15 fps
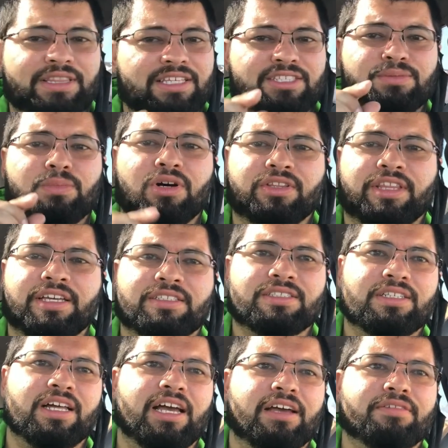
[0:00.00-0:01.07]
the small things
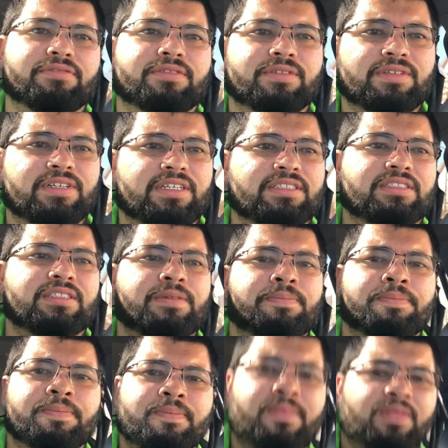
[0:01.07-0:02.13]
in life, because
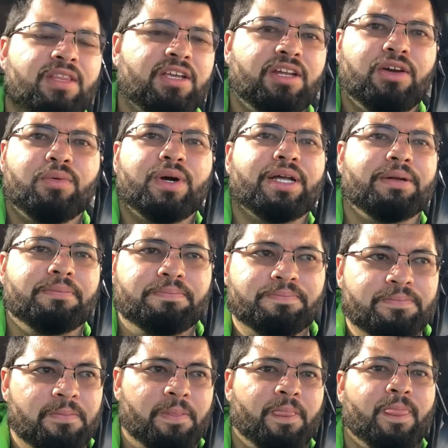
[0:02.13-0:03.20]
you know what,
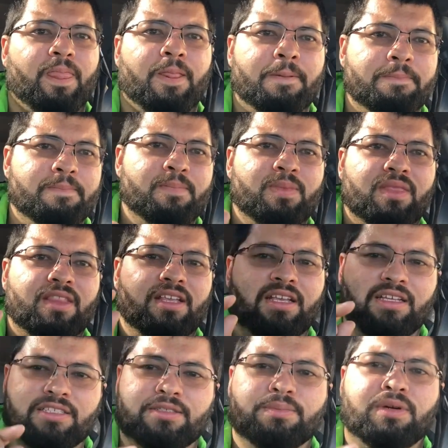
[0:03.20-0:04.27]

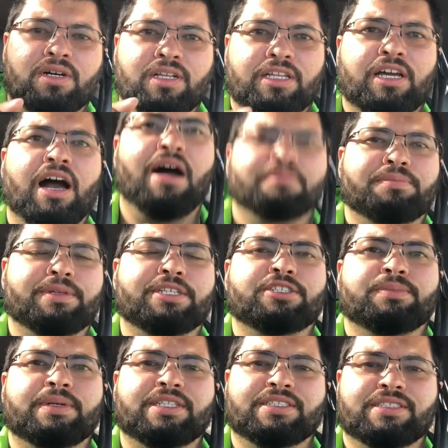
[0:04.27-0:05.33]
small
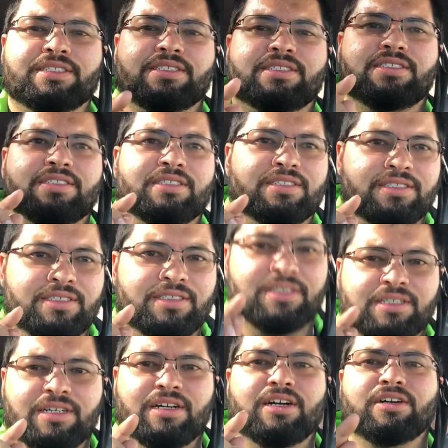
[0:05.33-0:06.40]
accomplishments
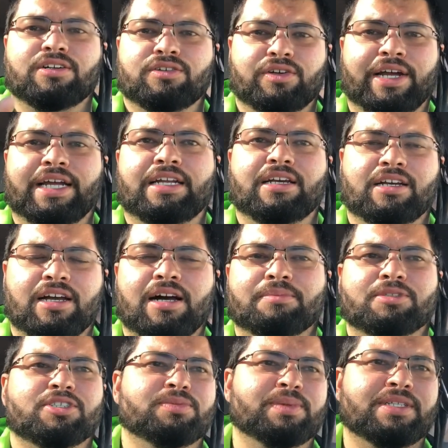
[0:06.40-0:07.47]
are great
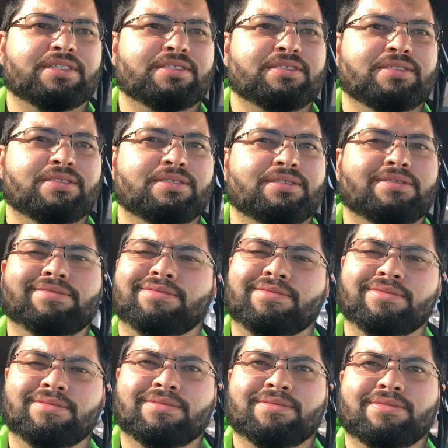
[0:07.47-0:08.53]
accomplishments.
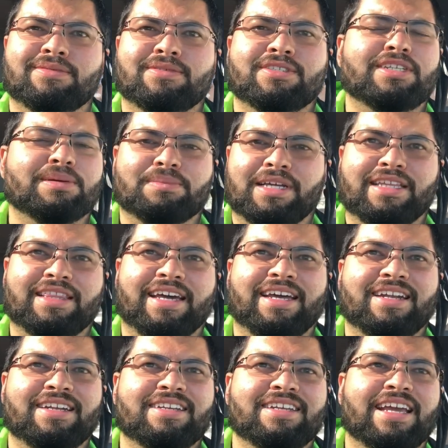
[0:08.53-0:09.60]
Something like that.
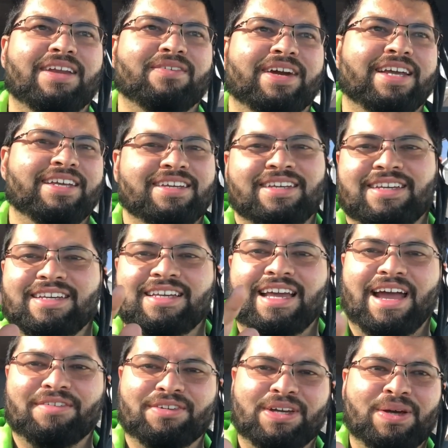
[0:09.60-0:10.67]
Anyway,
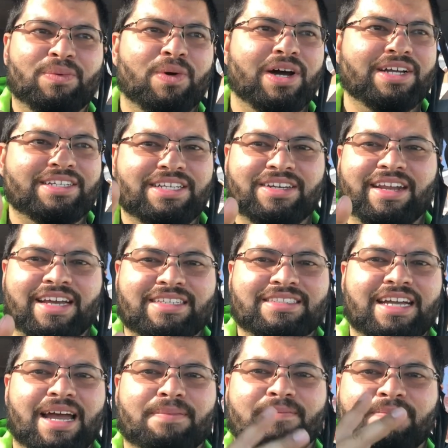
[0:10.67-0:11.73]
have a good one. Till next
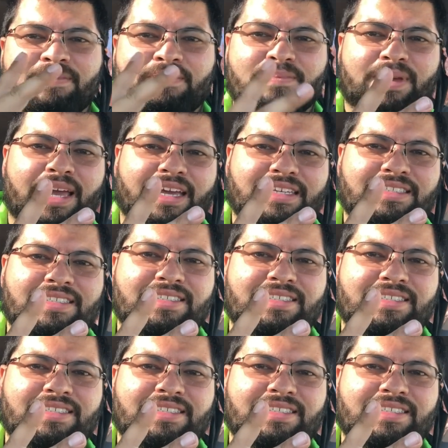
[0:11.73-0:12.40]
time. Peace.